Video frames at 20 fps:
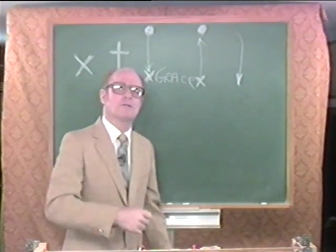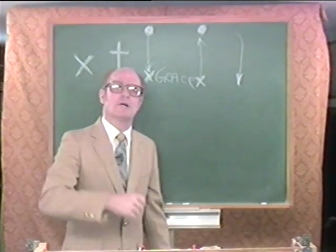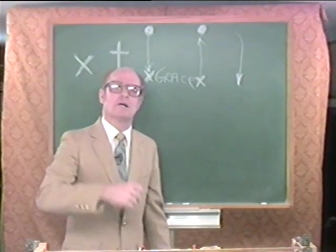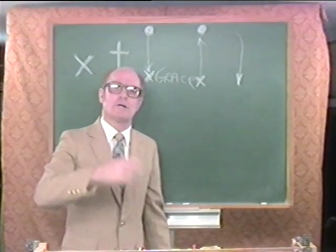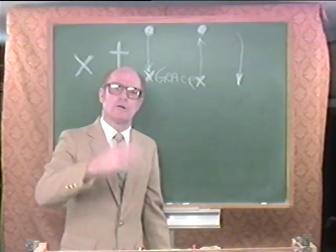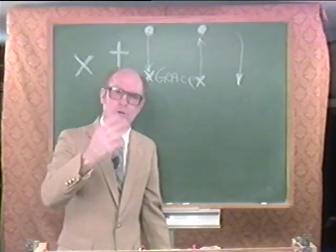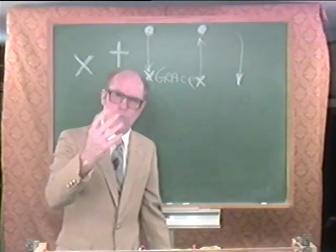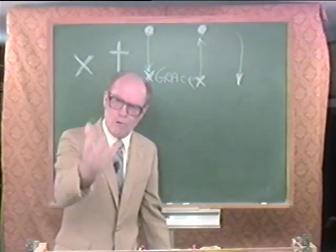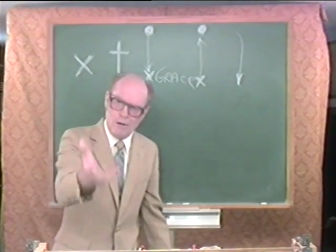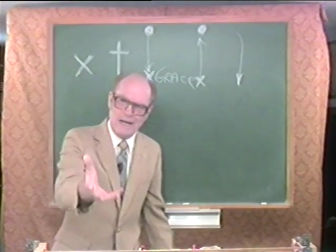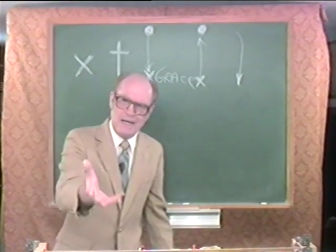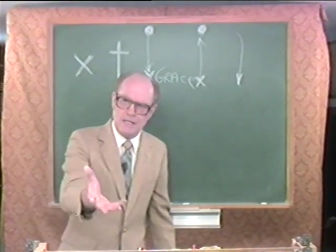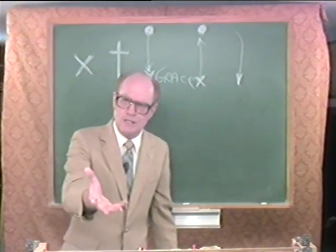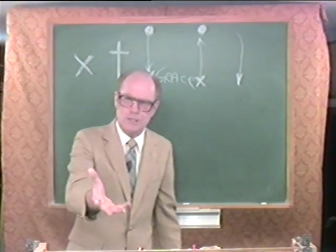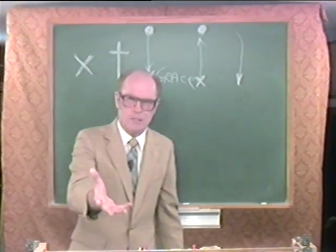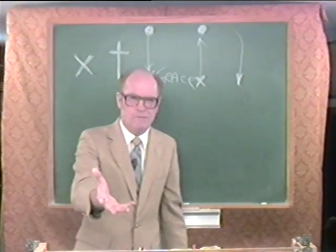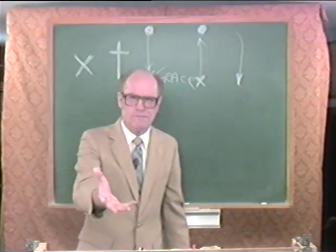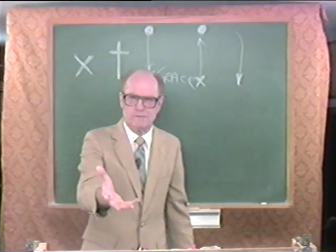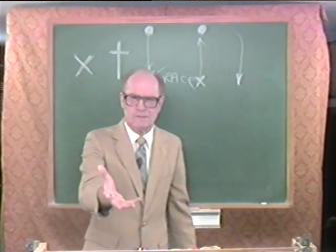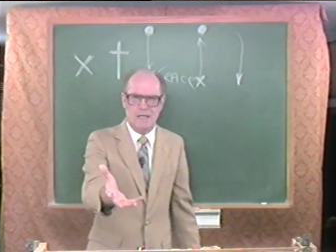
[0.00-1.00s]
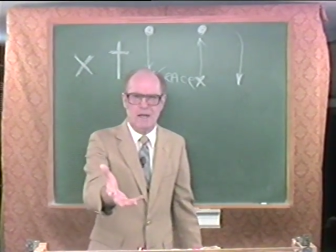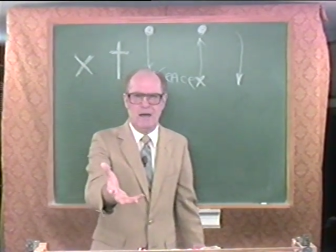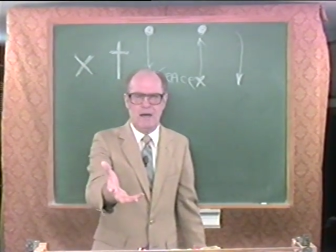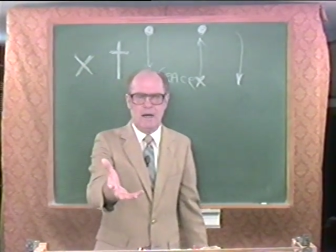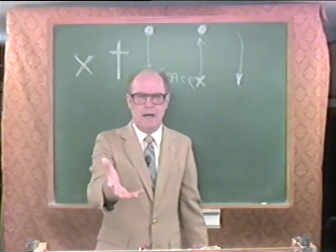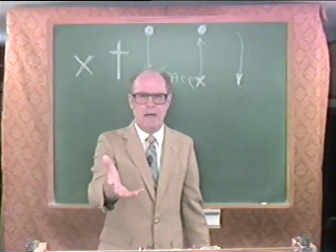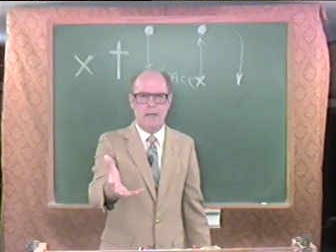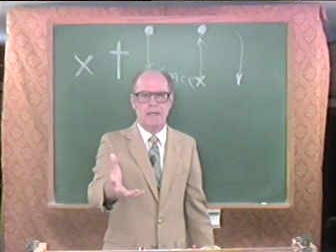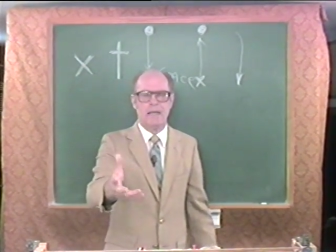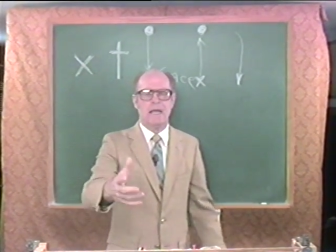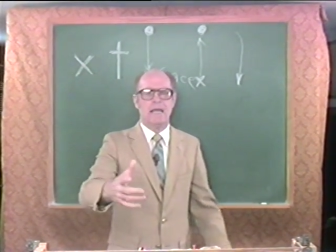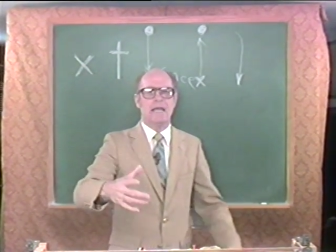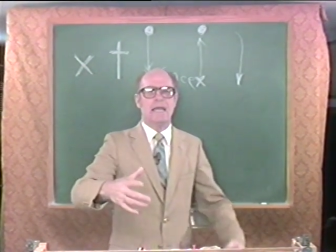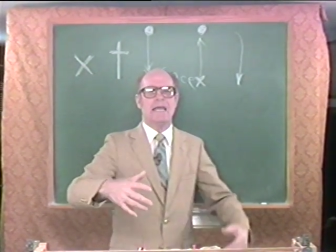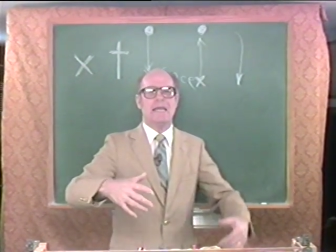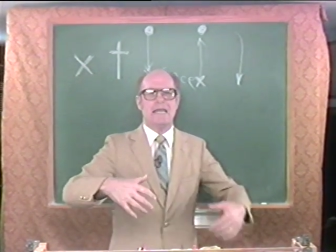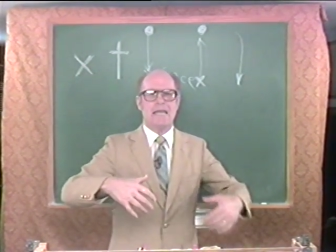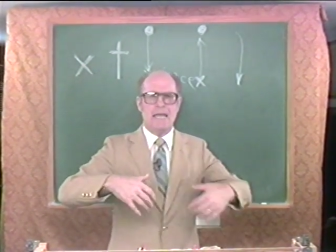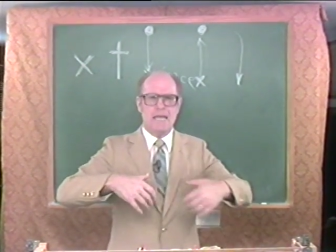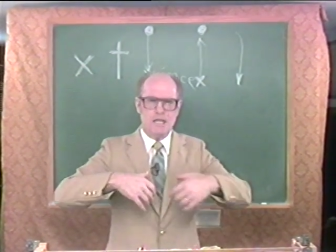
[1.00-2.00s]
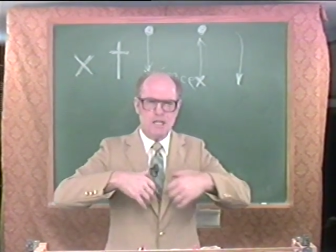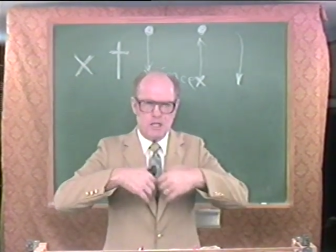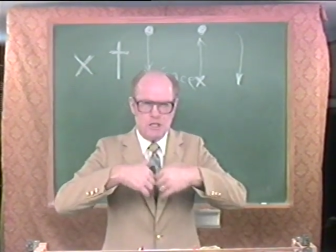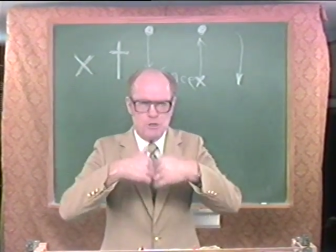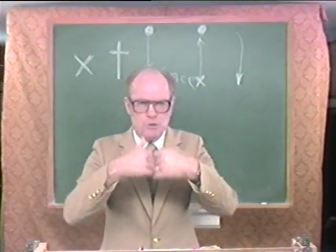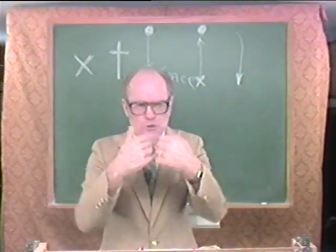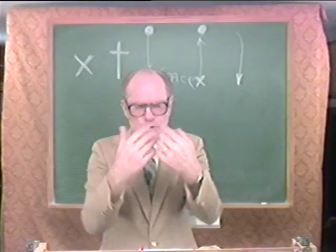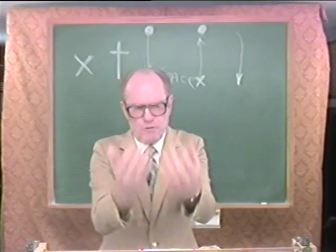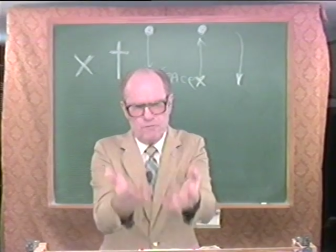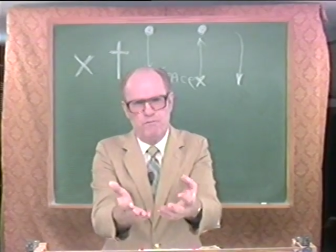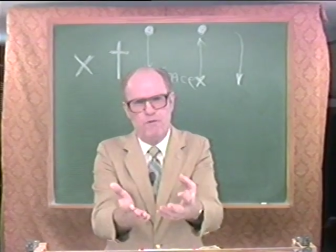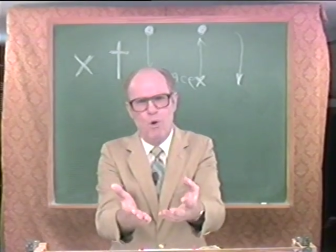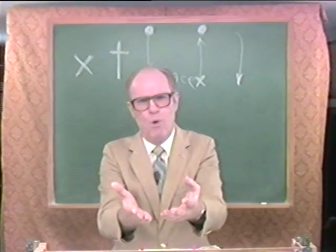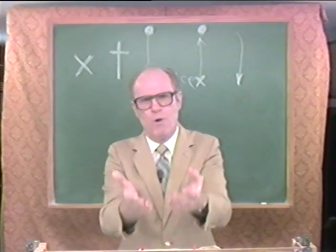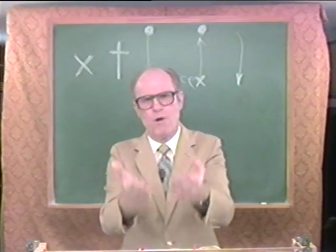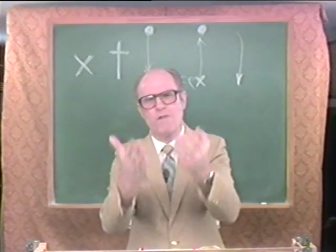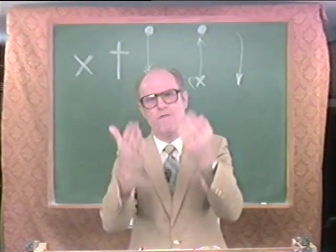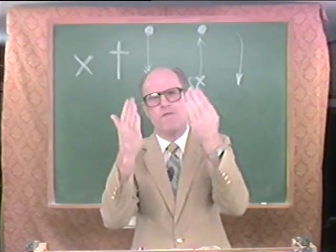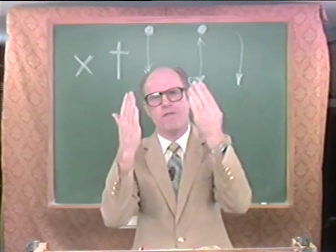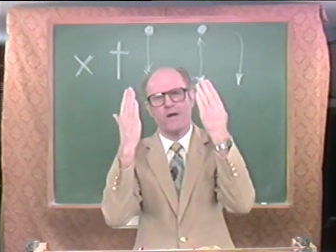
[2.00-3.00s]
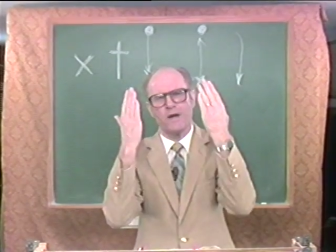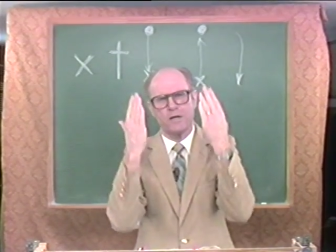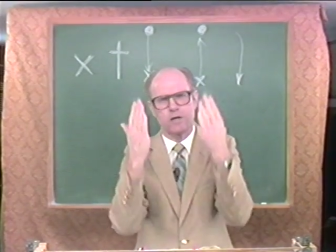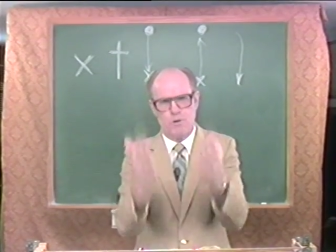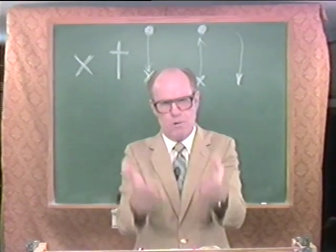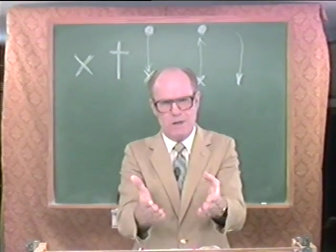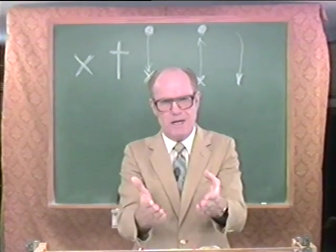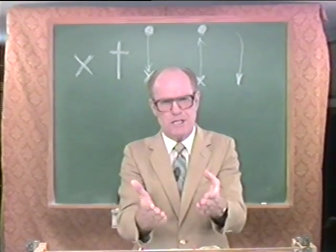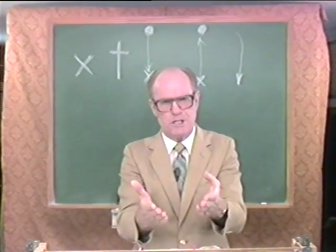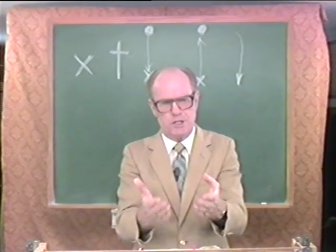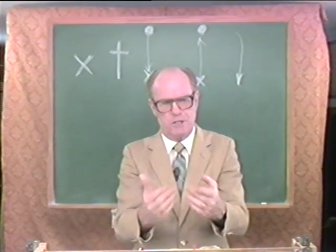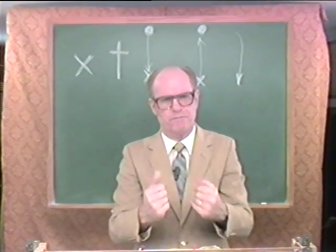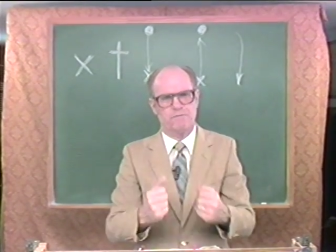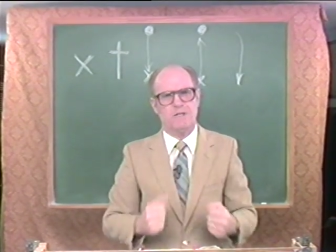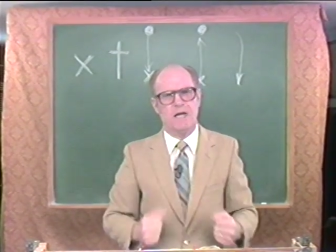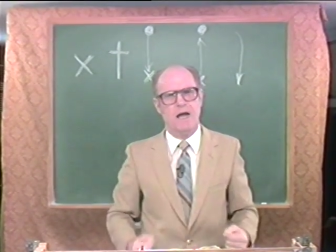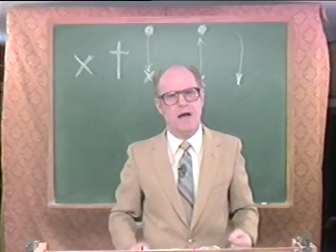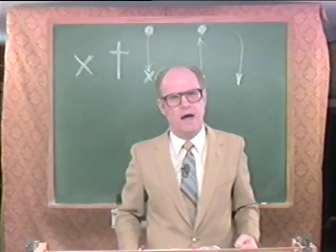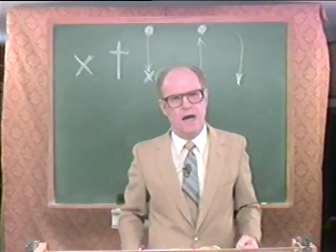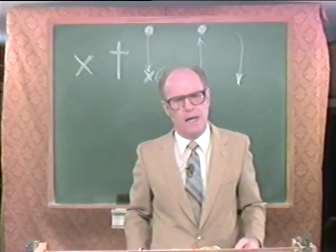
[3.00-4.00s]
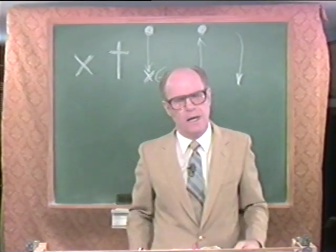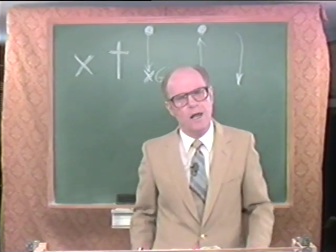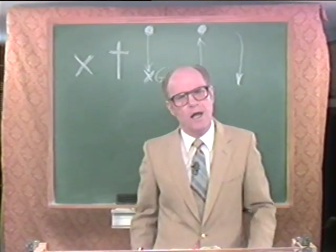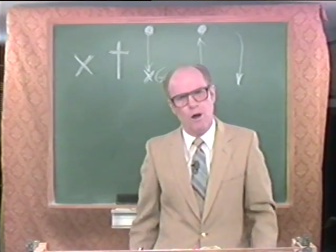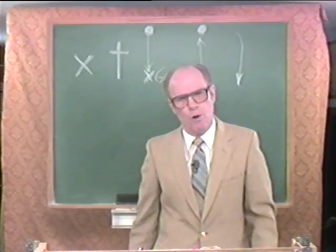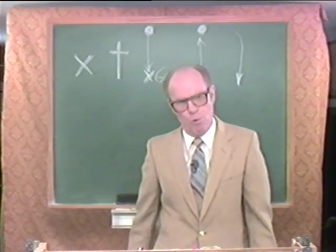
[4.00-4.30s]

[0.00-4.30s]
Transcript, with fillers: the grace of God. He issues forth the grace of God.